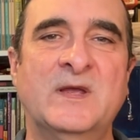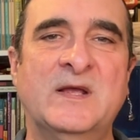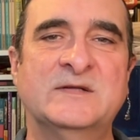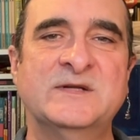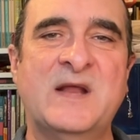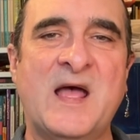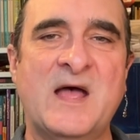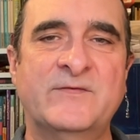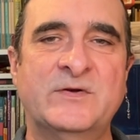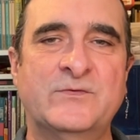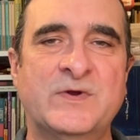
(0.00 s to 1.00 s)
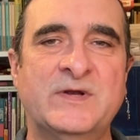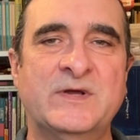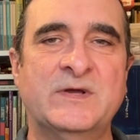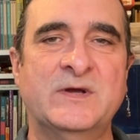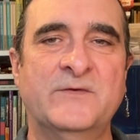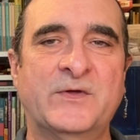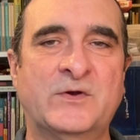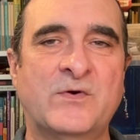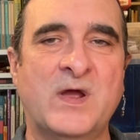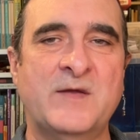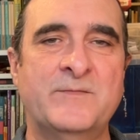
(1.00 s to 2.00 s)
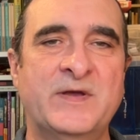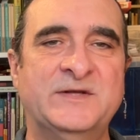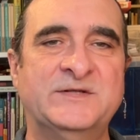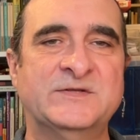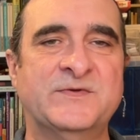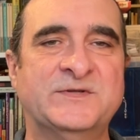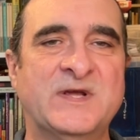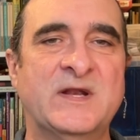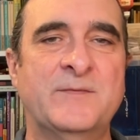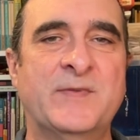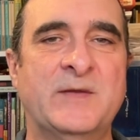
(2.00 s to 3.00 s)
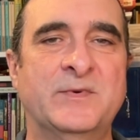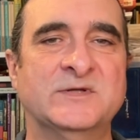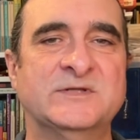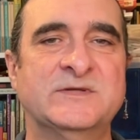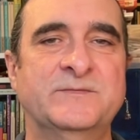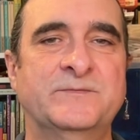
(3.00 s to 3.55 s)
is an avid reader of the crime pages of the daily papers.